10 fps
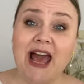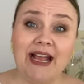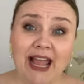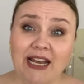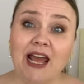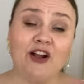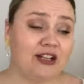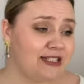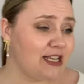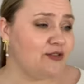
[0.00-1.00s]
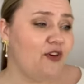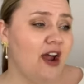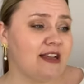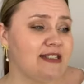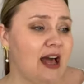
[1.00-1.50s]
Again, I got size
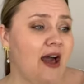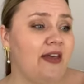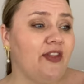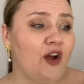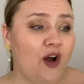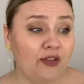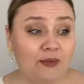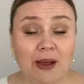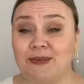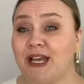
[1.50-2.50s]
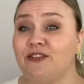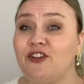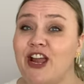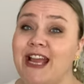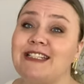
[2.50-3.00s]
4XL, and they're on the website
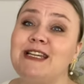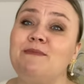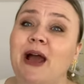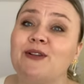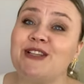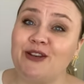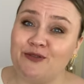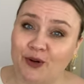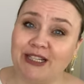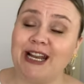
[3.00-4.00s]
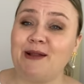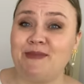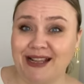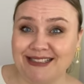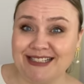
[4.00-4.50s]
for £18.49.